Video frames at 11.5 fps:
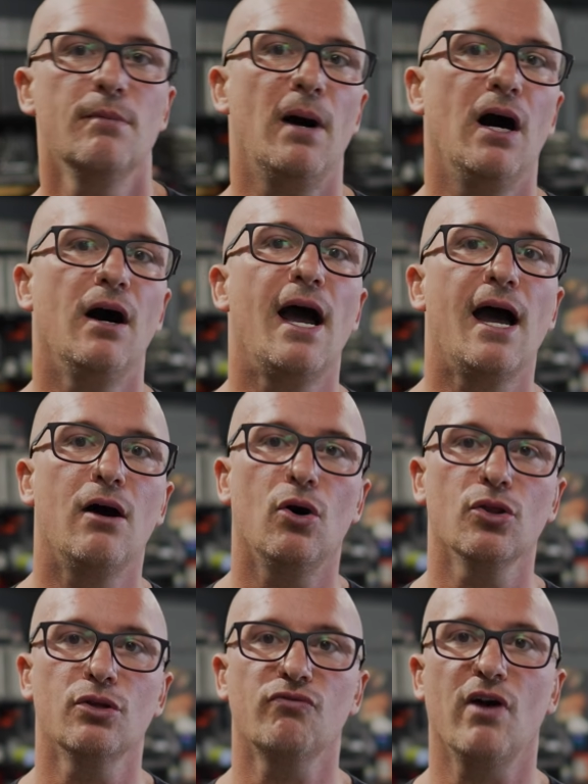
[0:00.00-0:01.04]
but out
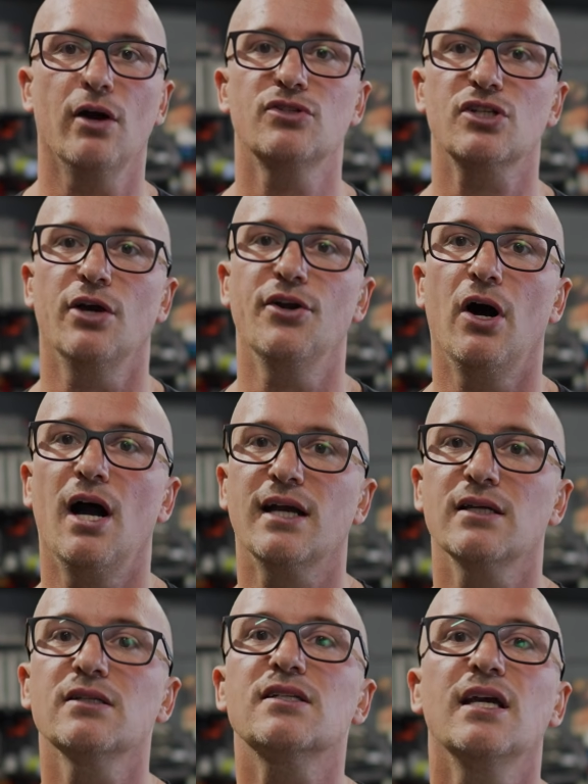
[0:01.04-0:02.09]
on the road so that I
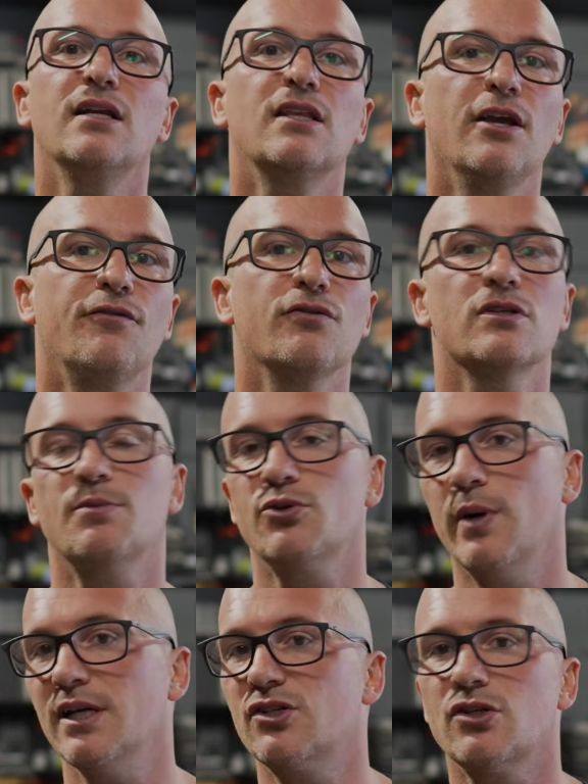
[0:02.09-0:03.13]
can see the difference
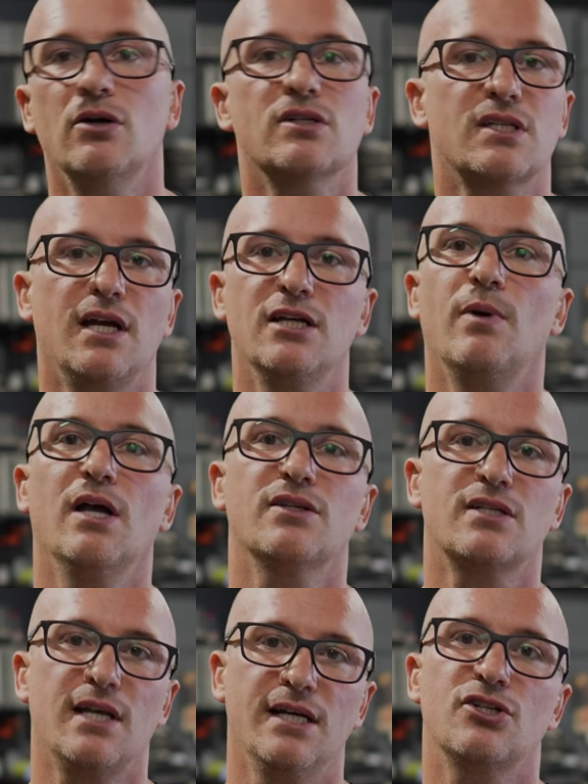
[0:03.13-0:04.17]
between stock, stage 1,
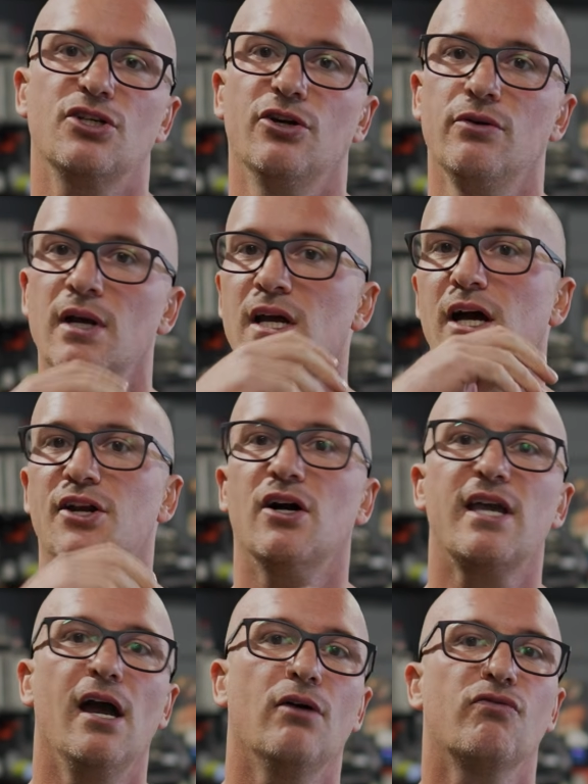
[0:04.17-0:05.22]
stage 2, and I
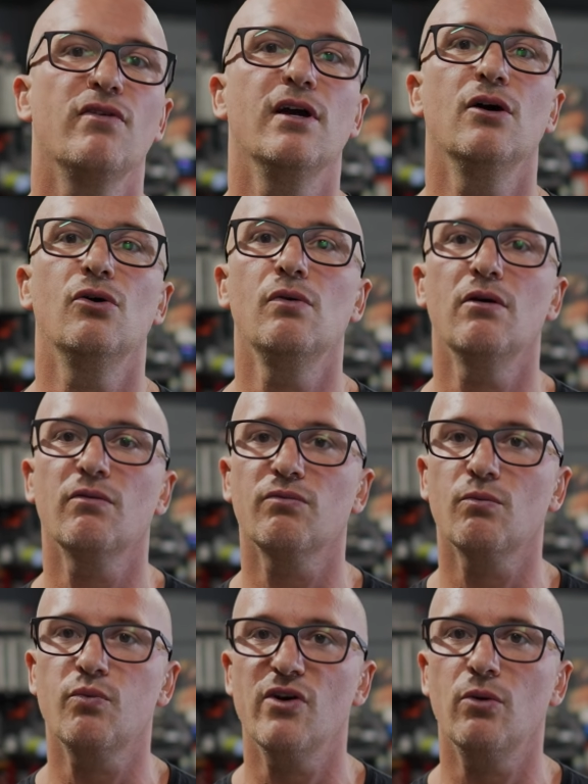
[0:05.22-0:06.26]
get a real
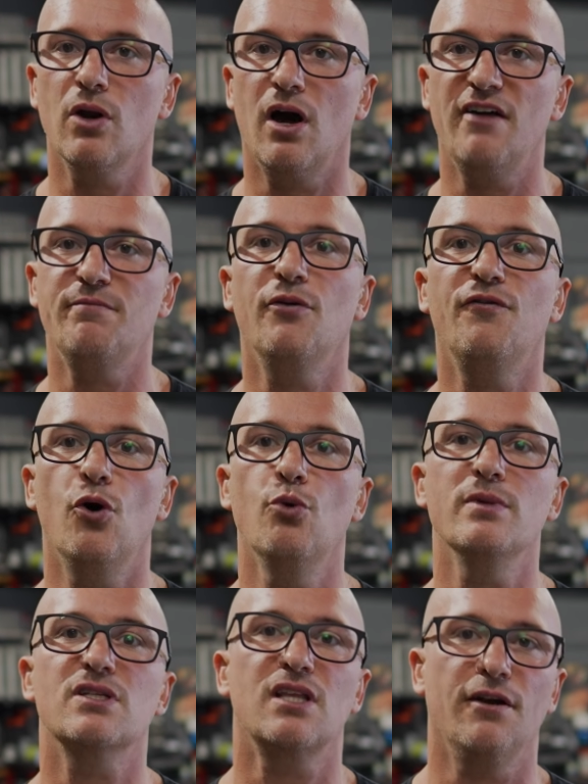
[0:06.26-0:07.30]
life
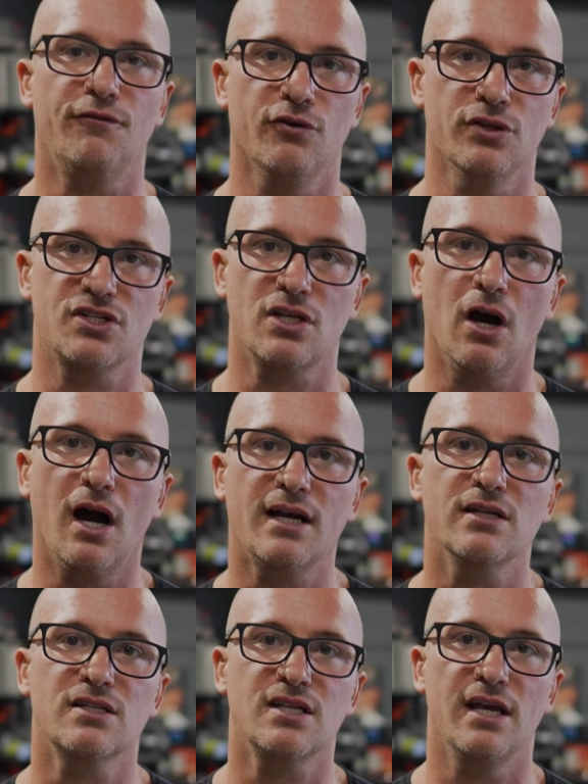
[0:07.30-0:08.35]
performance difference that I
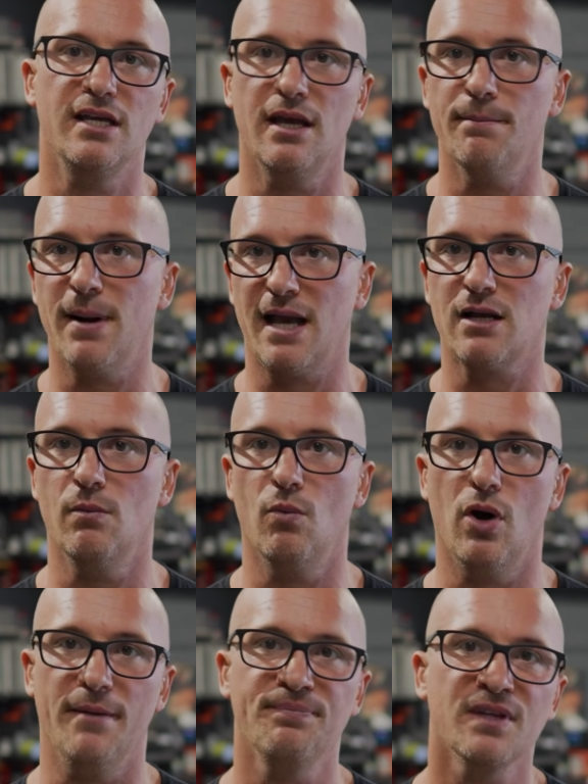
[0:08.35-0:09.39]
can see in black and
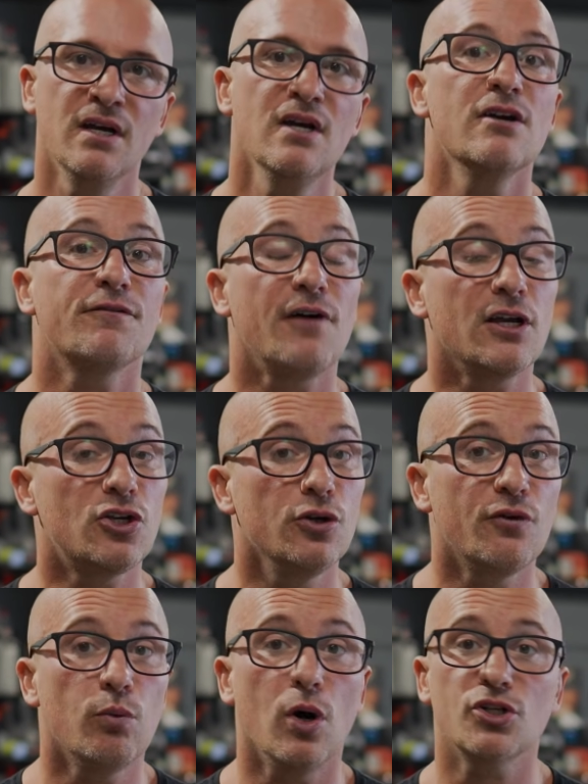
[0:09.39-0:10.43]
white. Thank you
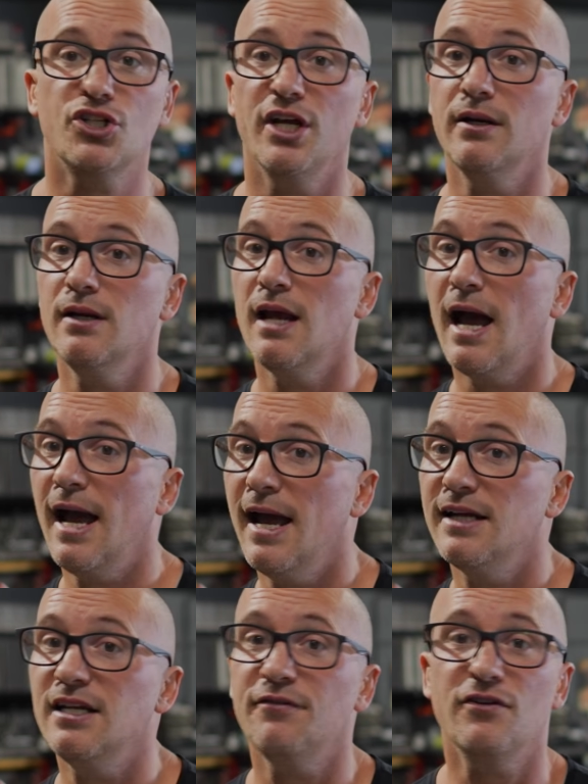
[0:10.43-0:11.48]
for watching,
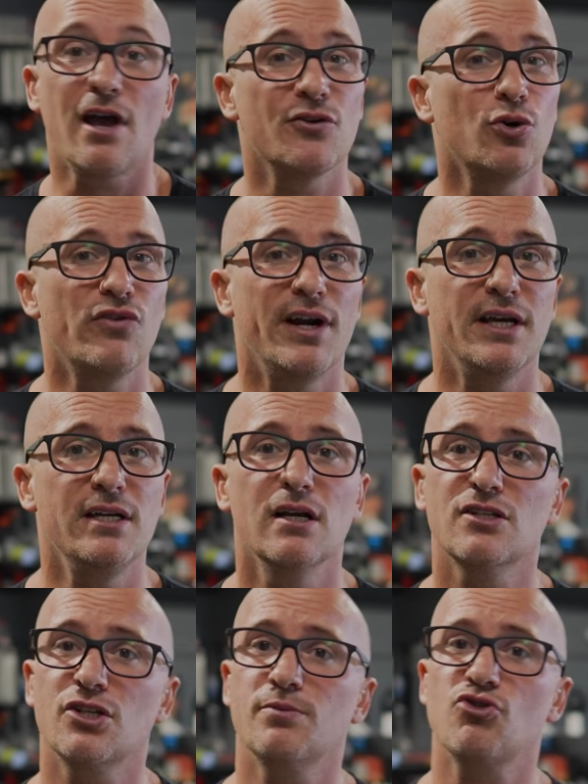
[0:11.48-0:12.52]
and if you haven't already,
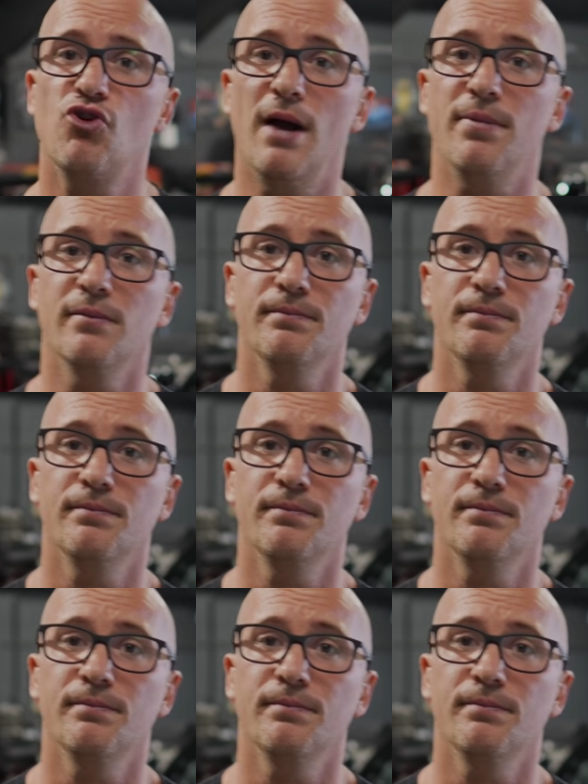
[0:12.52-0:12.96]
subscribe.